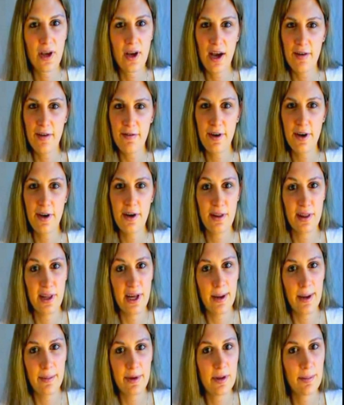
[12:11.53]
I figured
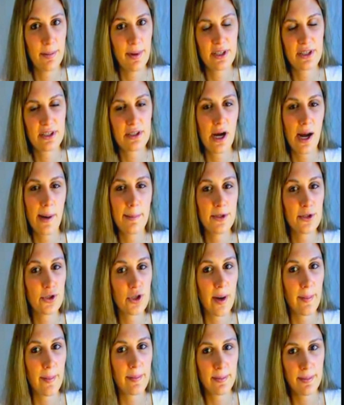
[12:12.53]
that'd be the best time to
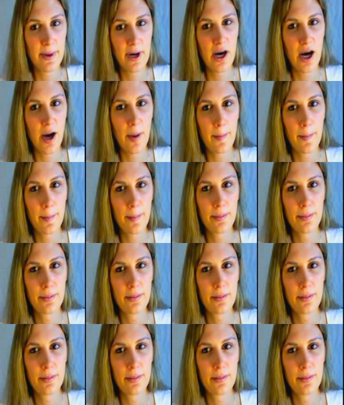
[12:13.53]
drop the bomb.